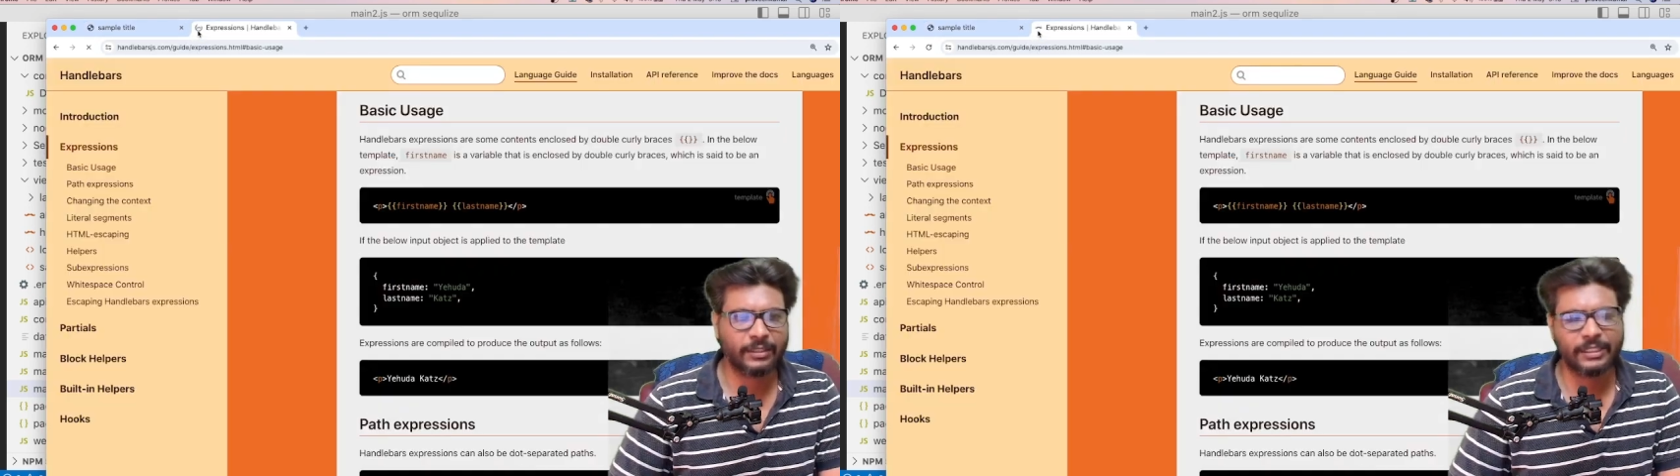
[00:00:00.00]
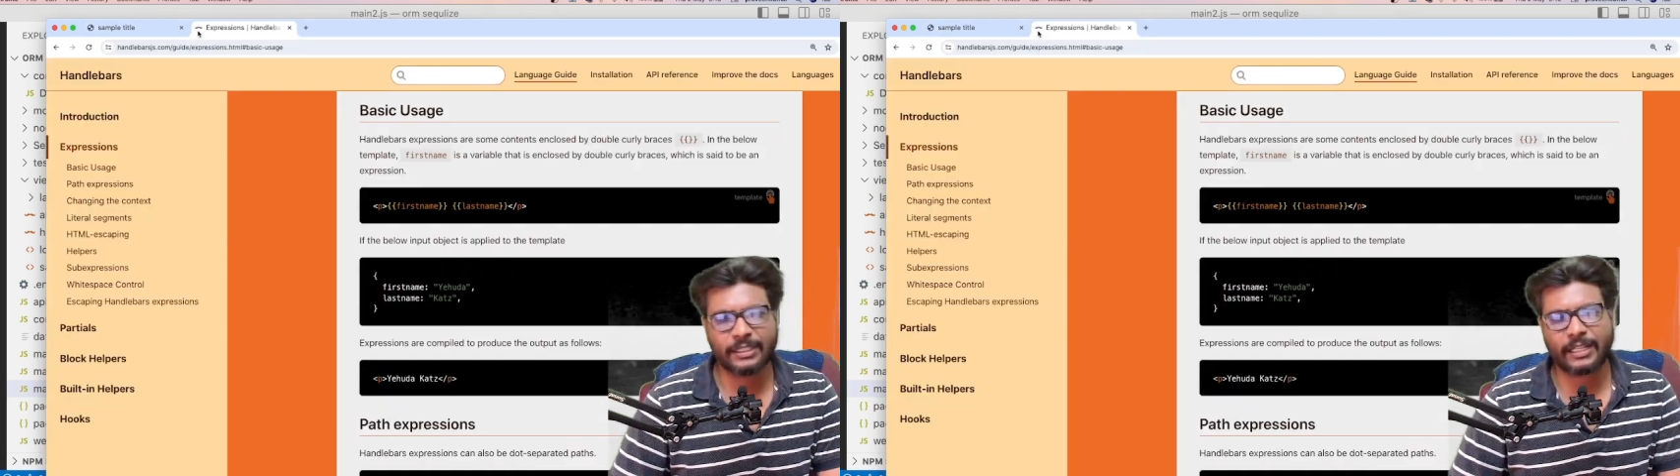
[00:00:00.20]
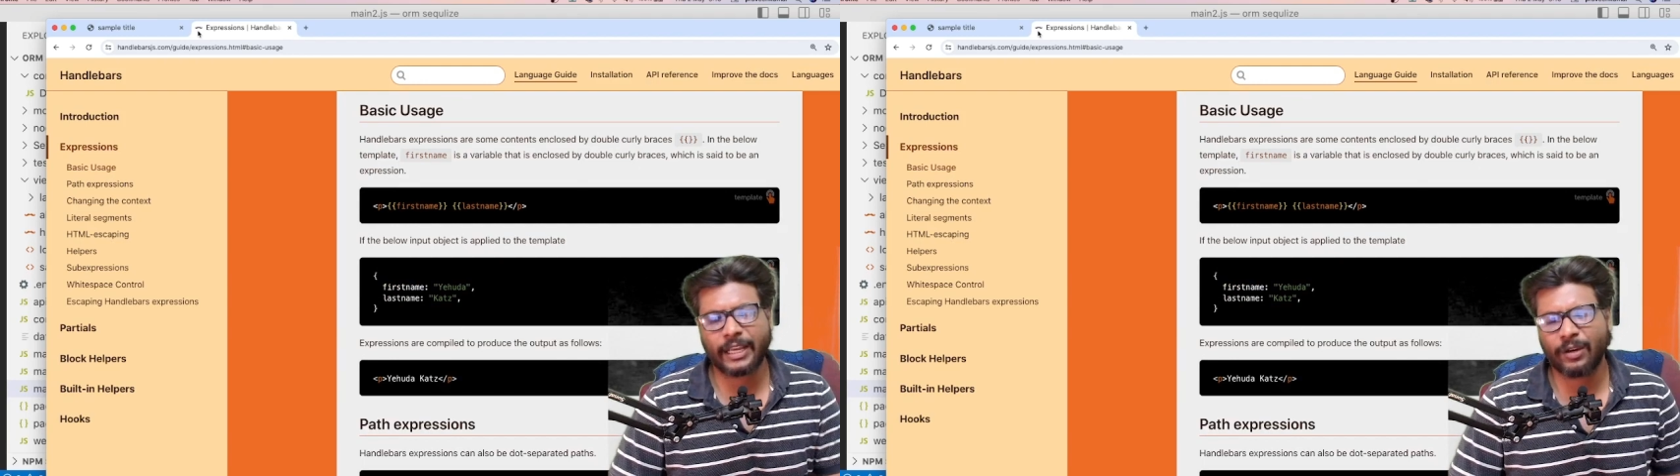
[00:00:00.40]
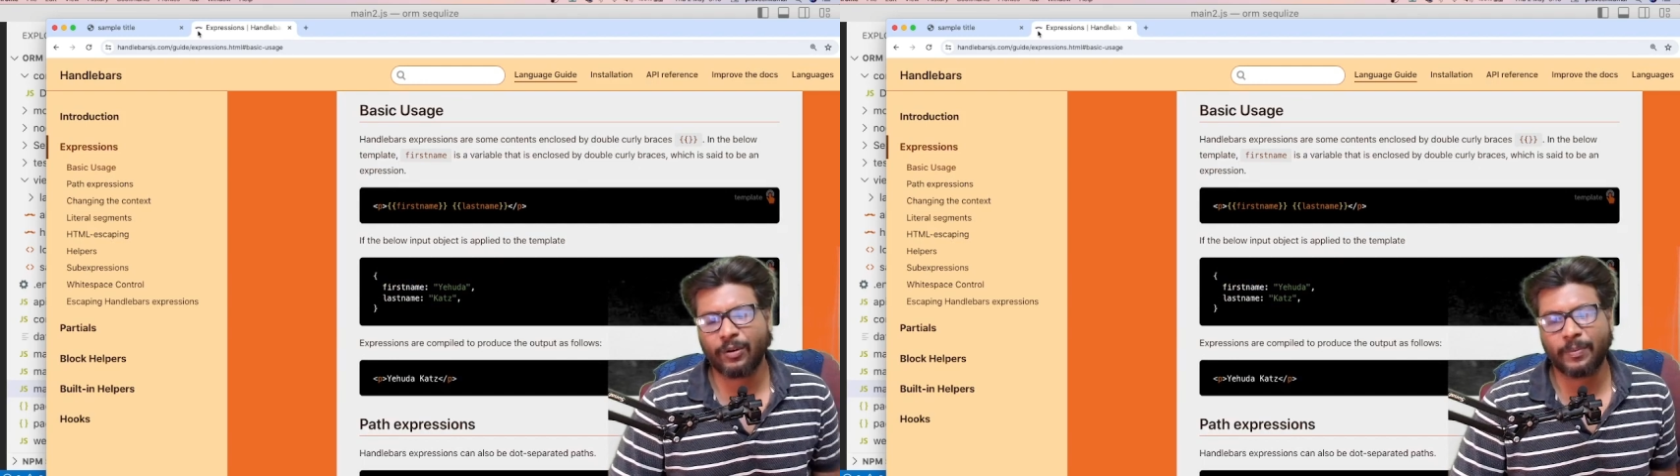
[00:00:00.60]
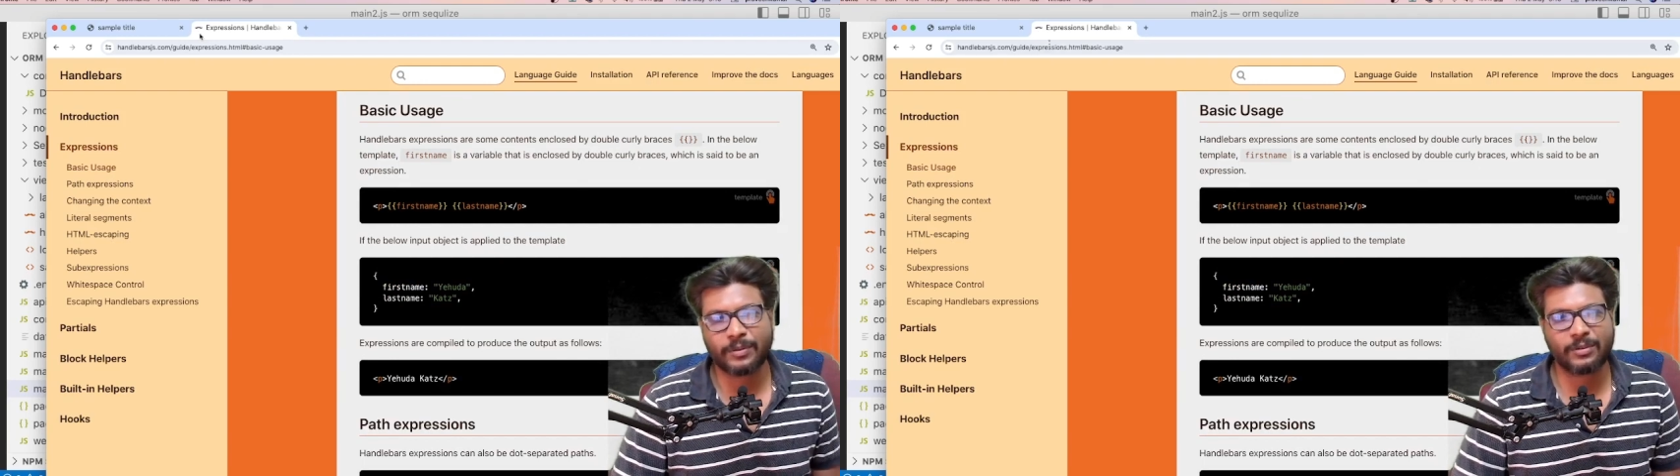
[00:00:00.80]
is like a
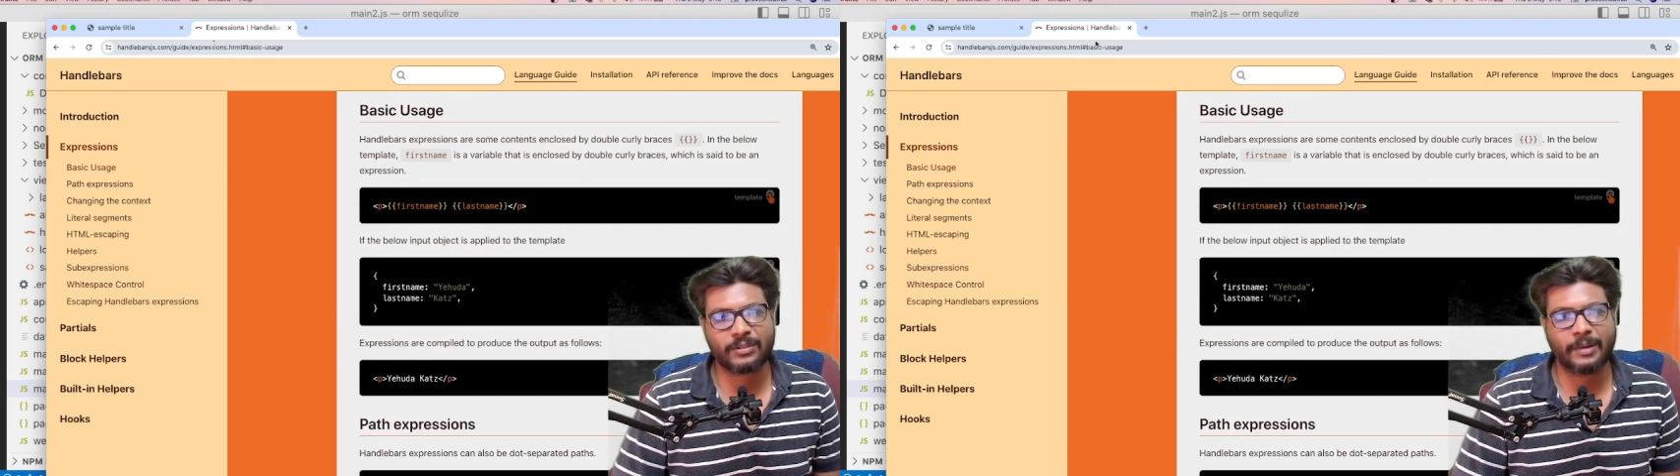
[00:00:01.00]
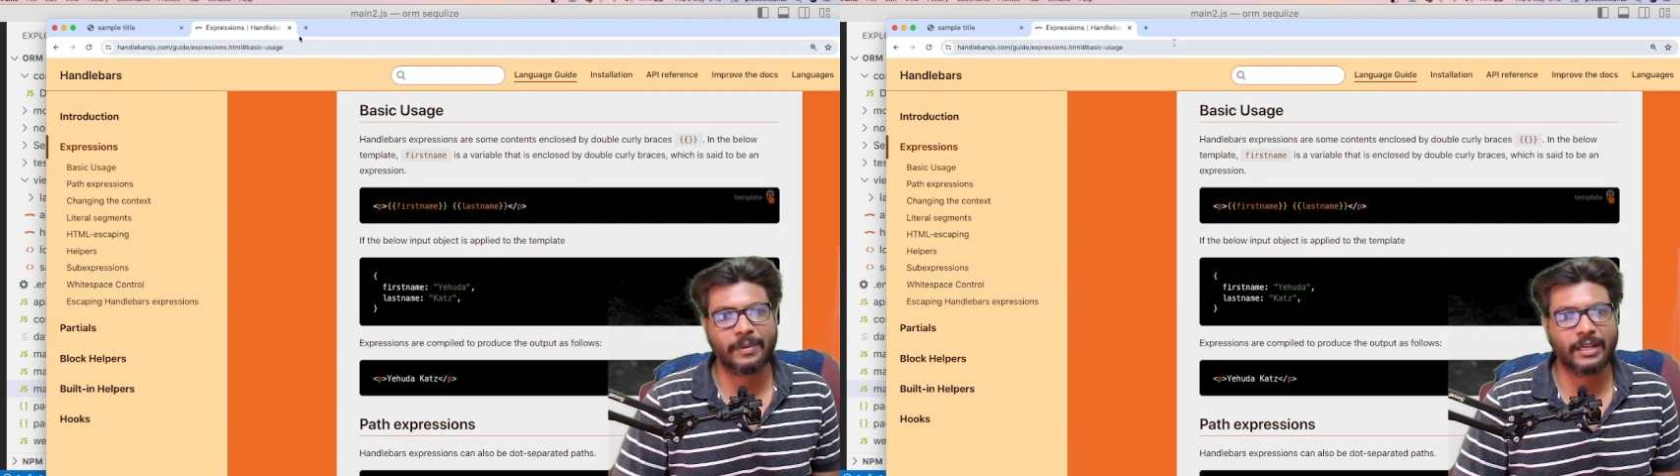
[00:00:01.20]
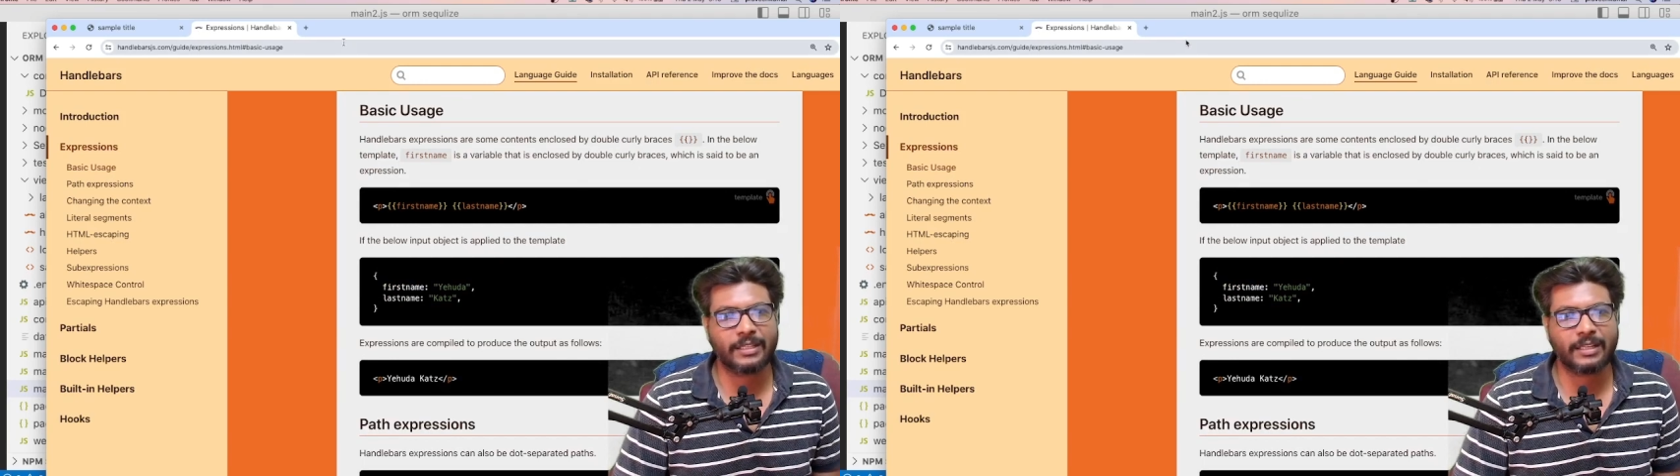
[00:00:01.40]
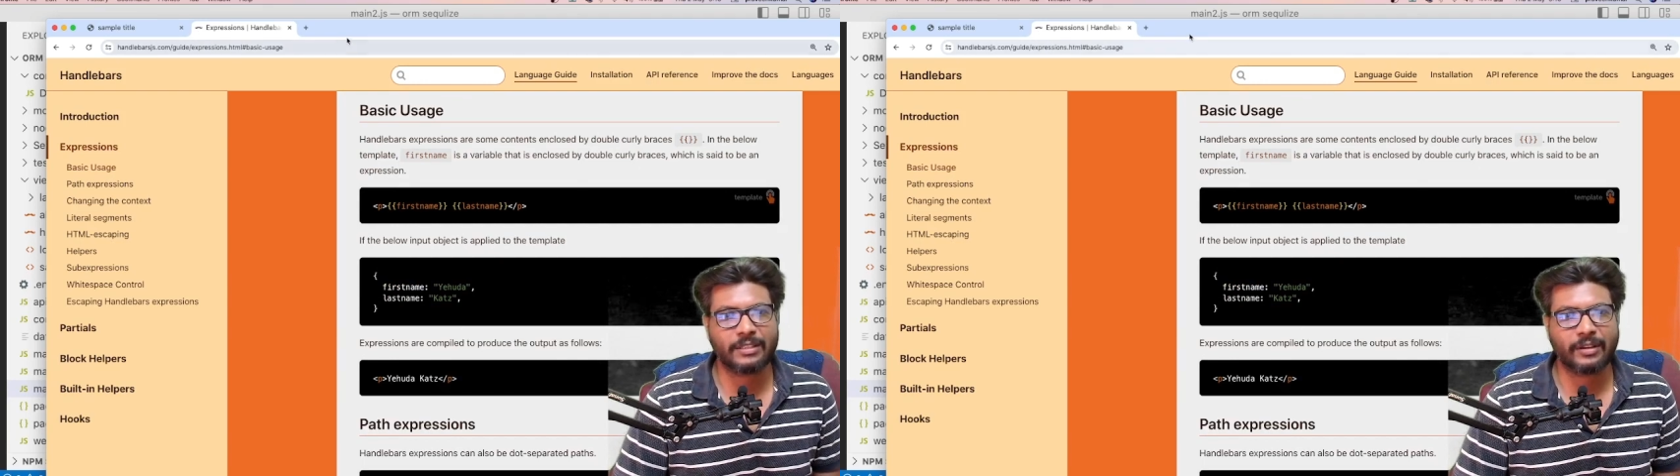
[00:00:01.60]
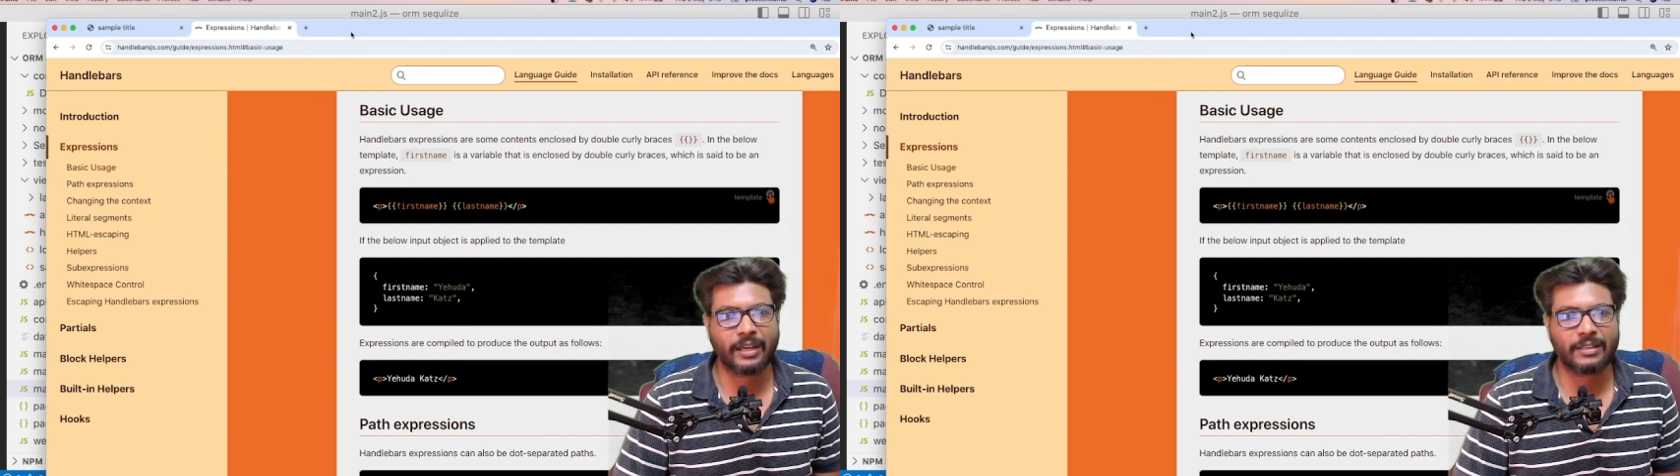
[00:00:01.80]
open source template engine,
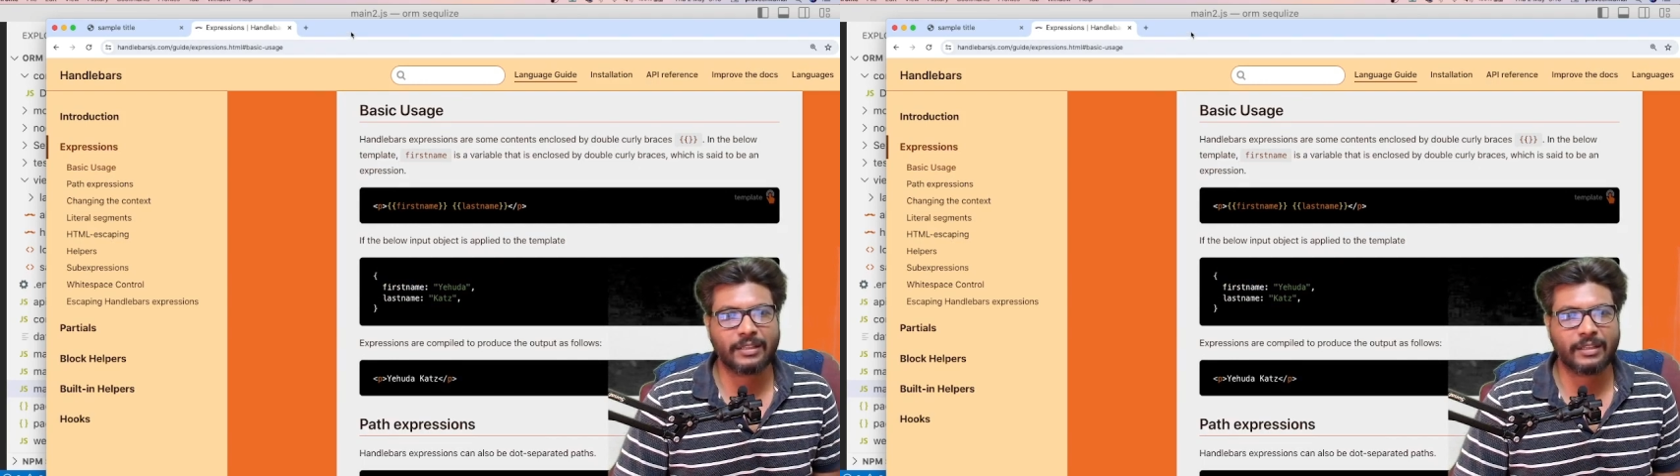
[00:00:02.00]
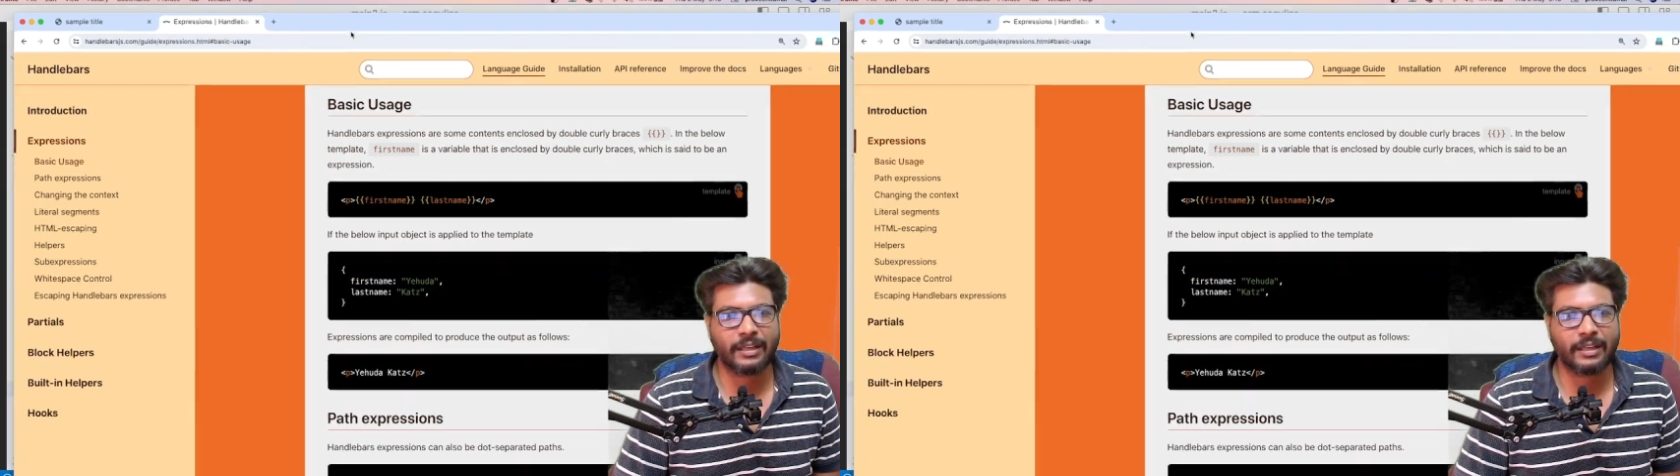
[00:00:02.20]
as you can see here.